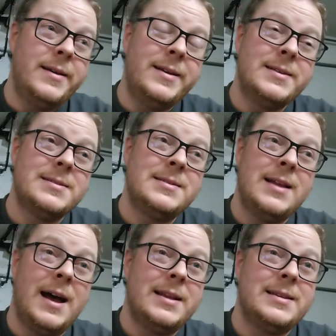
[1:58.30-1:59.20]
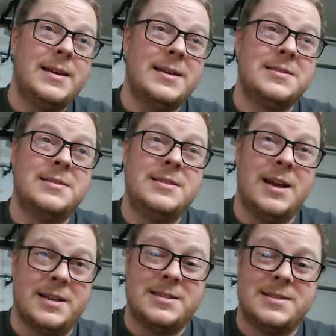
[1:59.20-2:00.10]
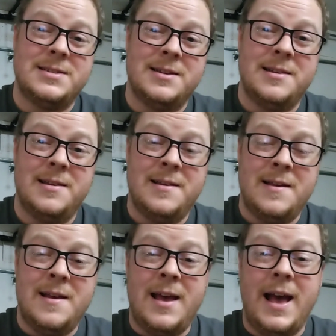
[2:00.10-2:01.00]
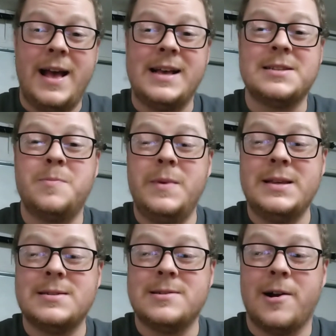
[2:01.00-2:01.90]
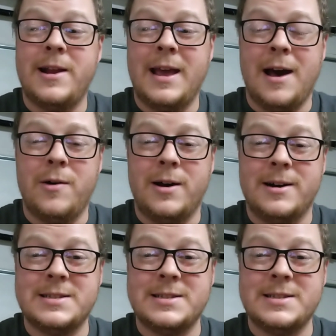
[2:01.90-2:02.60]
is not as nuts as me starting out on